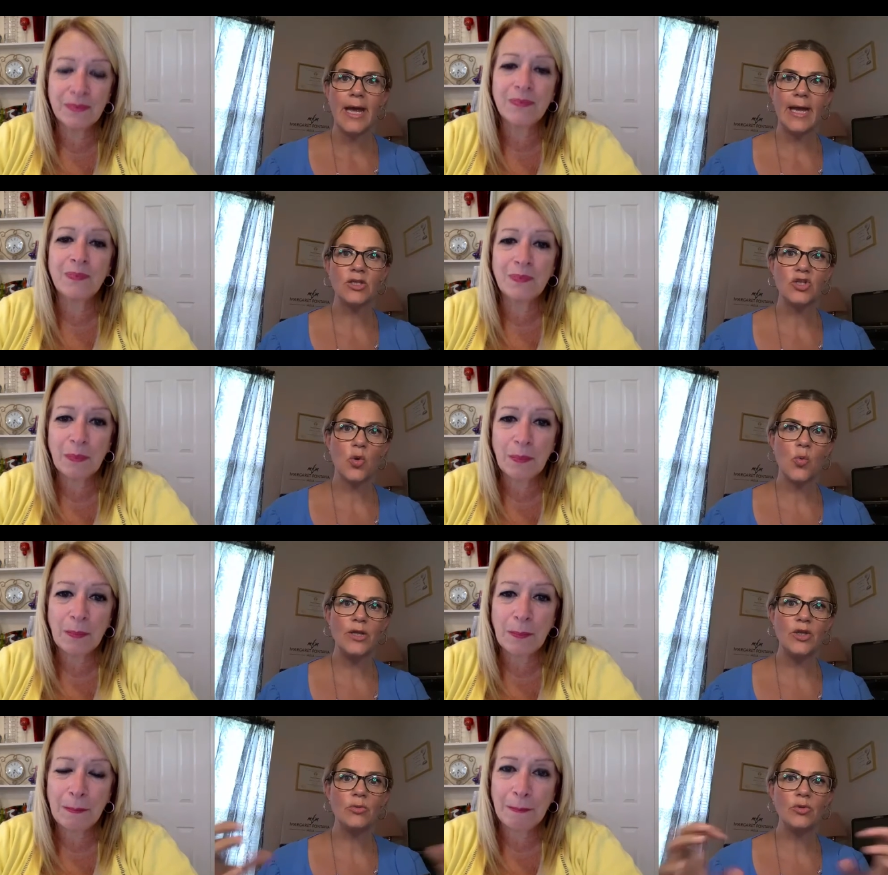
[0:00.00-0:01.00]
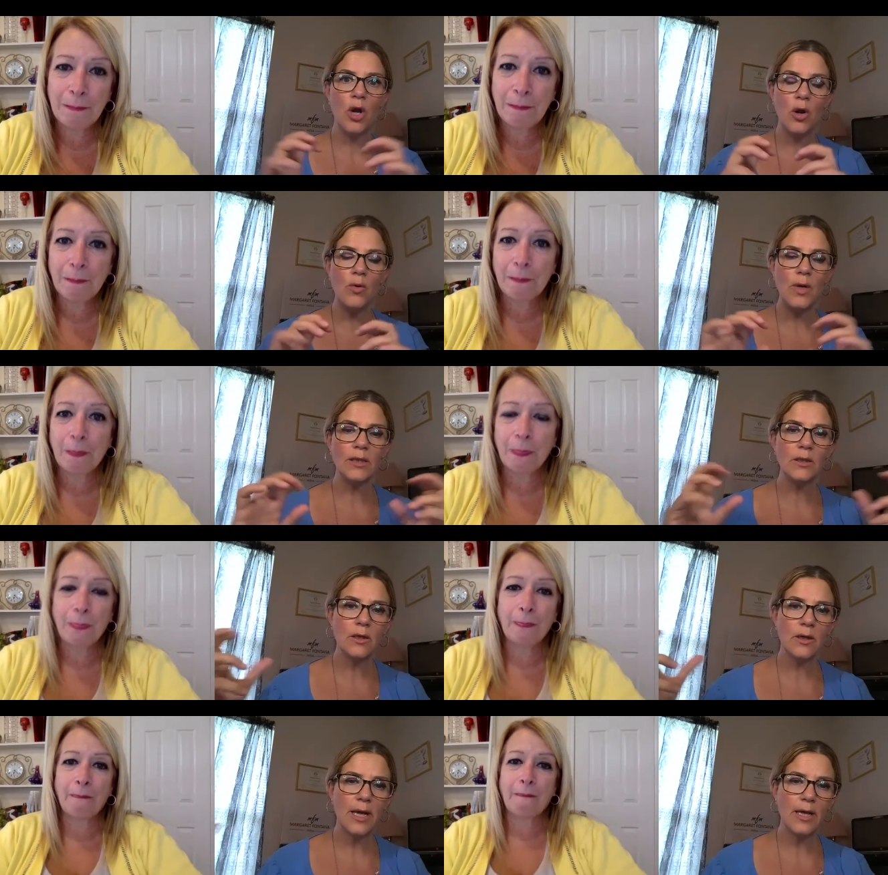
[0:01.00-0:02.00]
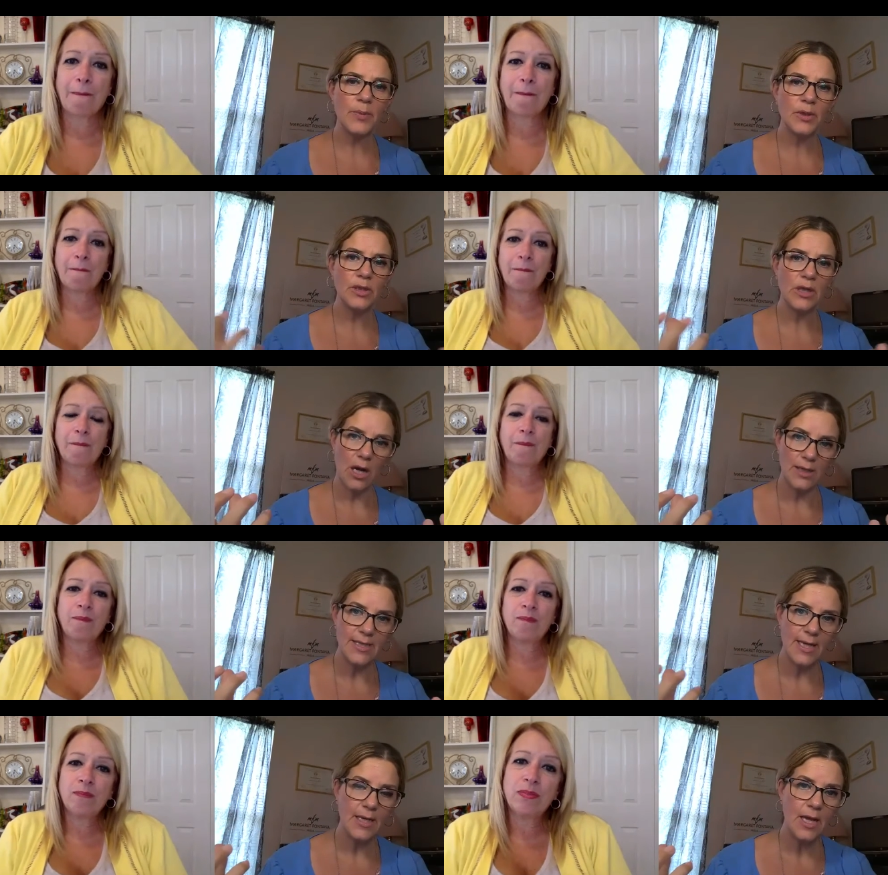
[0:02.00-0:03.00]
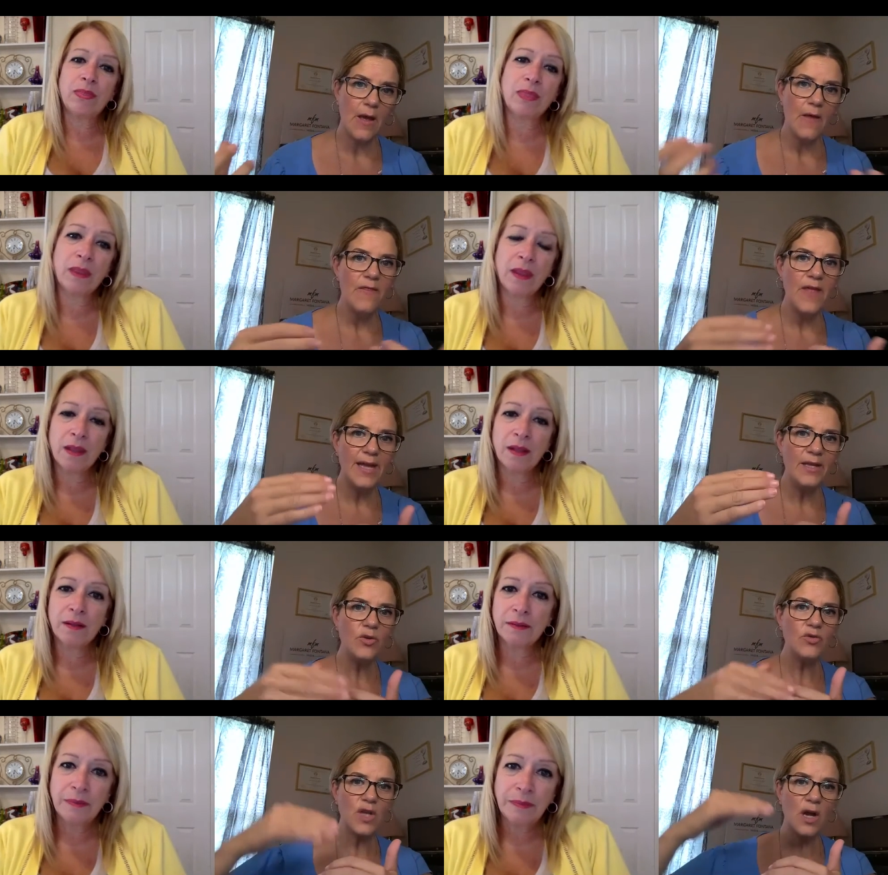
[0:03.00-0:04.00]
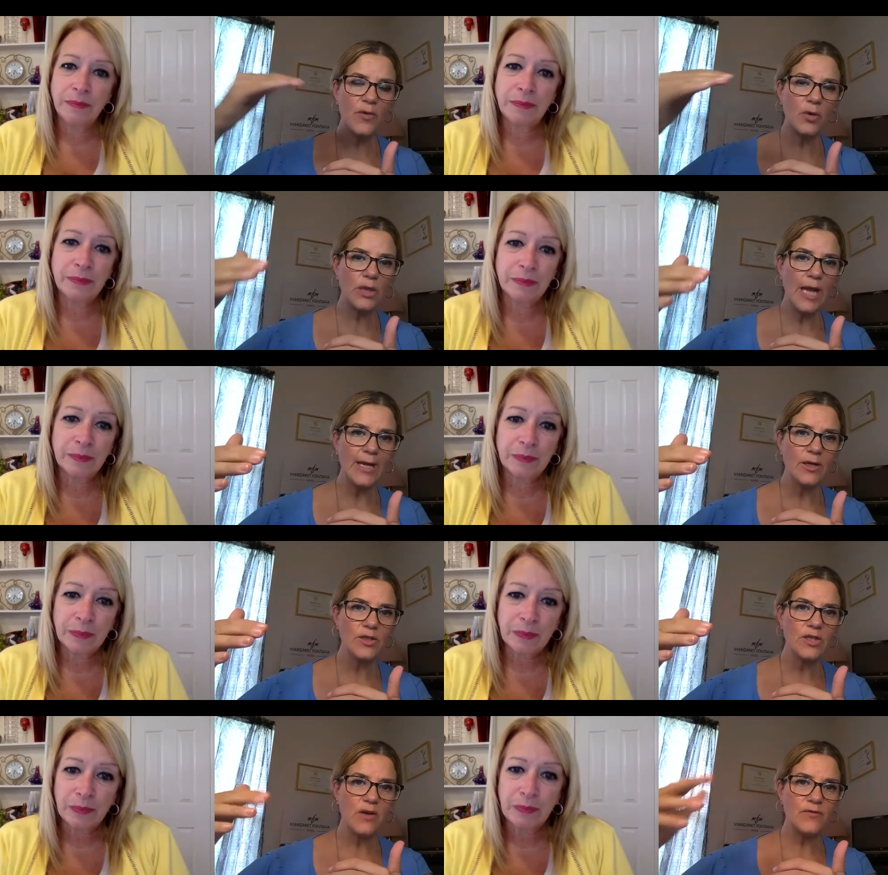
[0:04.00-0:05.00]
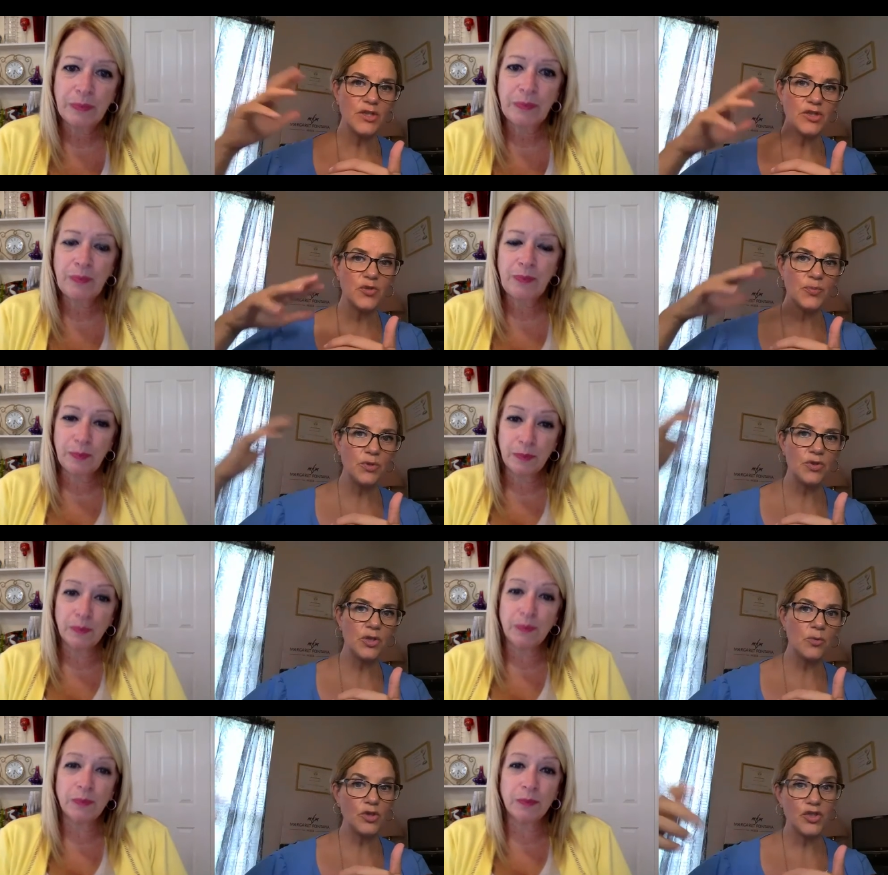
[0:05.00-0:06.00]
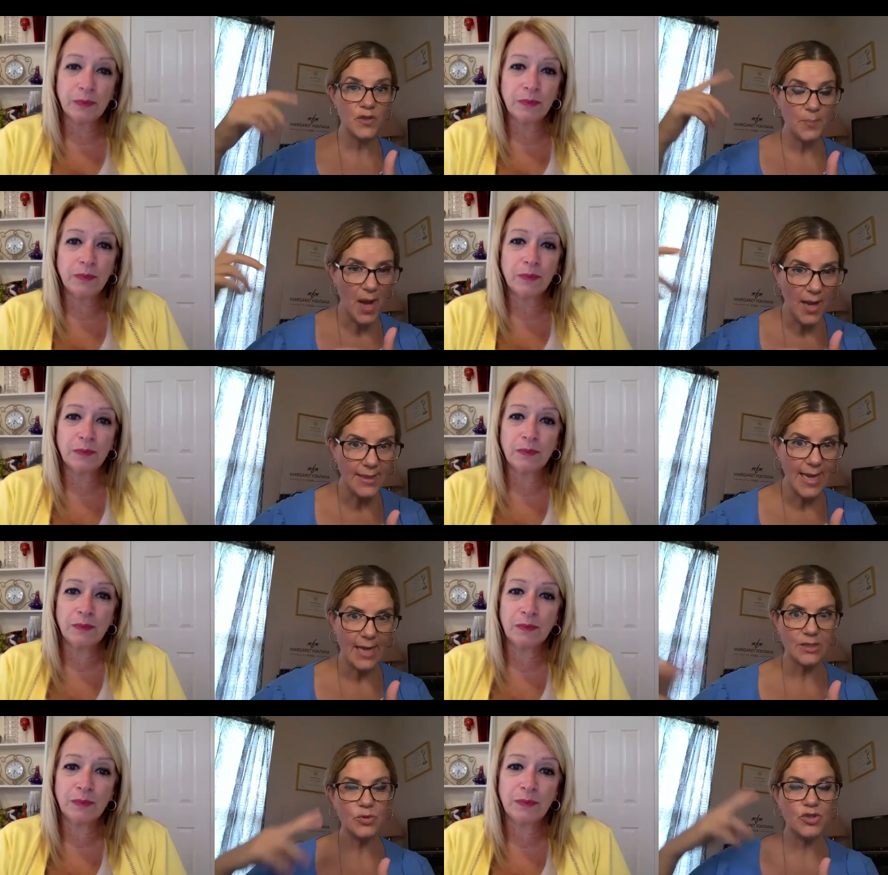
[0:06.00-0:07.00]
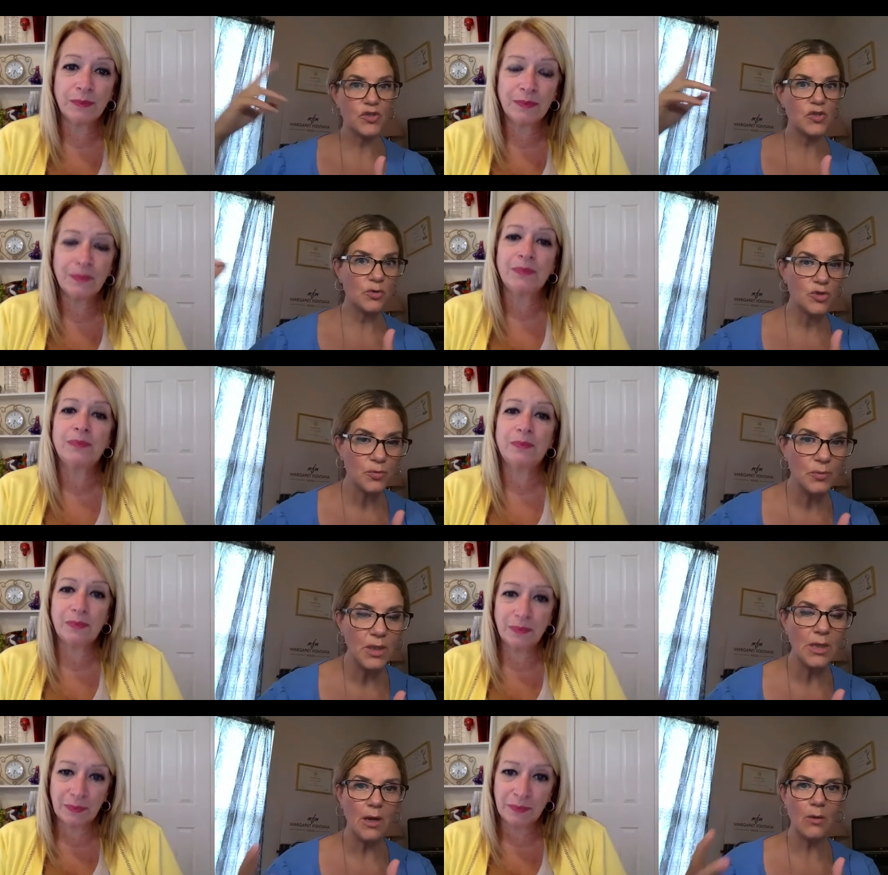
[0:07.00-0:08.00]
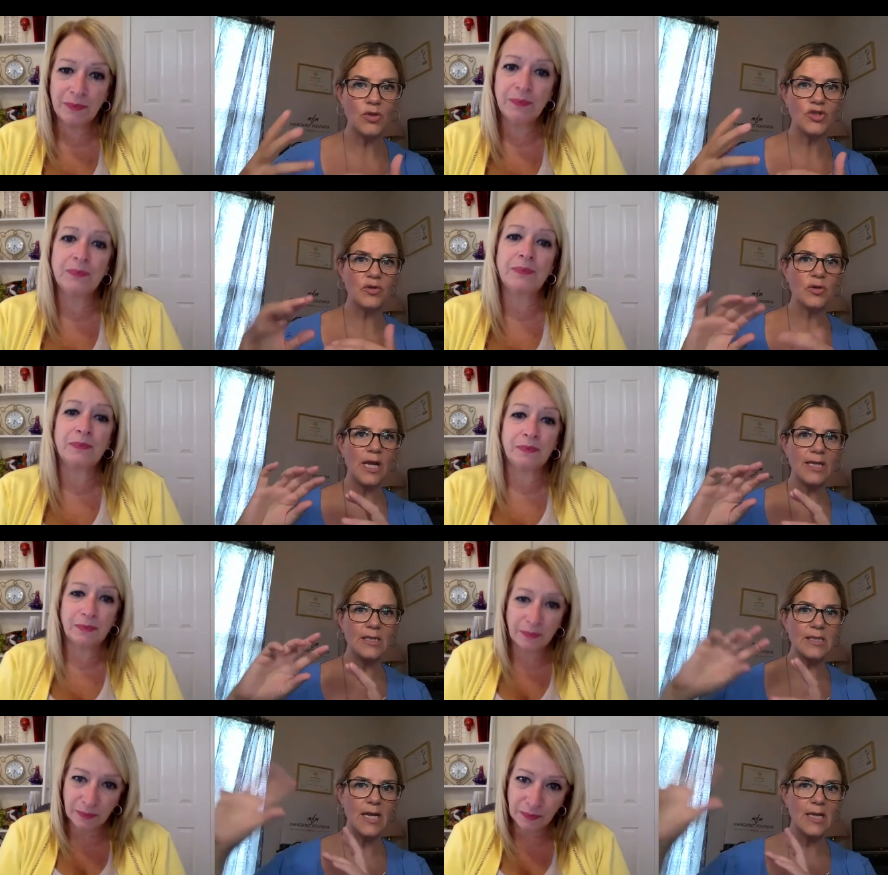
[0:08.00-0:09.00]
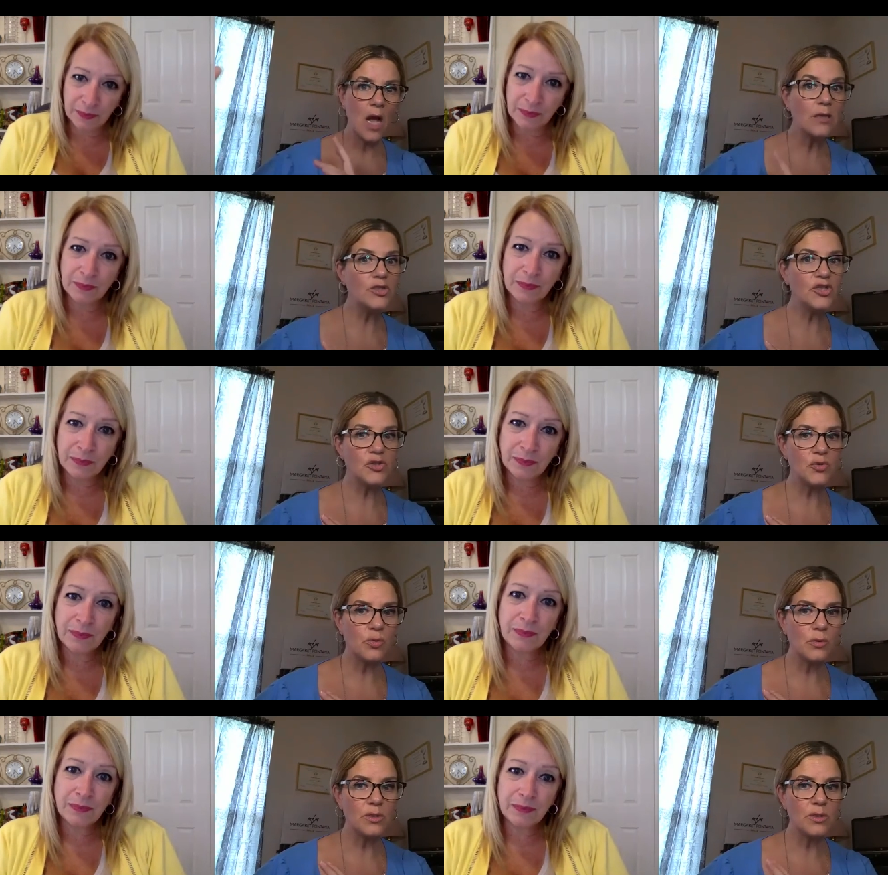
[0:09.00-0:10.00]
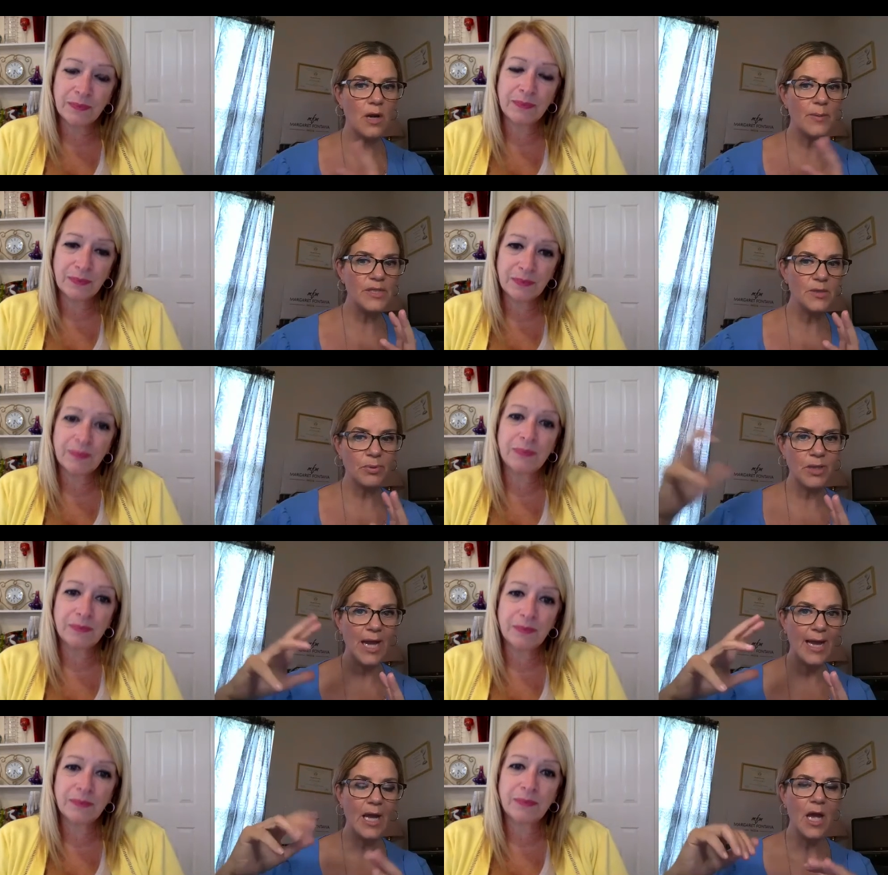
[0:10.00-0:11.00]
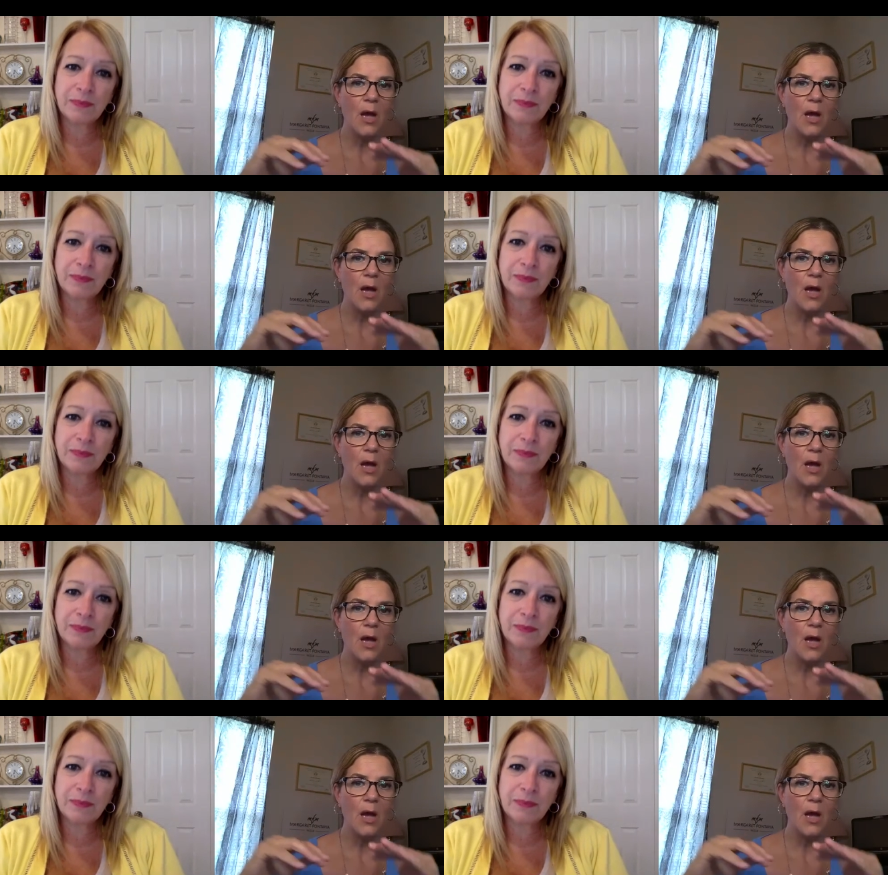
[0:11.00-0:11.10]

Speaker 1: and so when you know and learn how to build the content then those other layers of distribution, which is a podcast, which is social media, which are like the technology tools come into play.